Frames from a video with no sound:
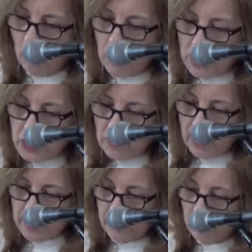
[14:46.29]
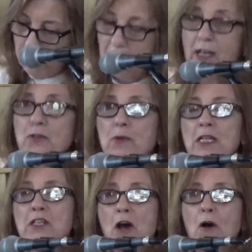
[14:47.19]
We do it because
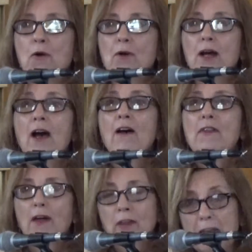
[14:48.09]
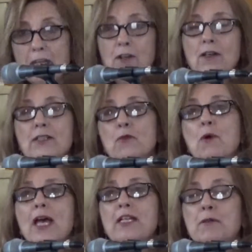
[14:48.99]
we know that here is a
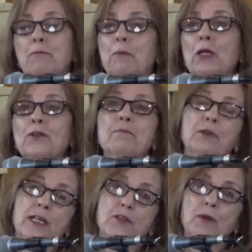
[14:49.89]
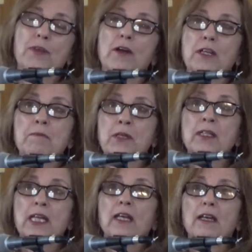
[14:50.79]
way to build a bridge with our
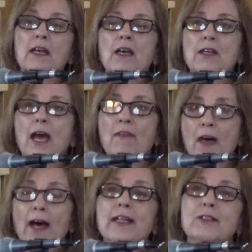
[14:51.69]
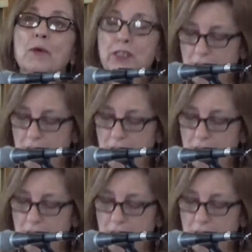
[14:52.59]
community, and that is what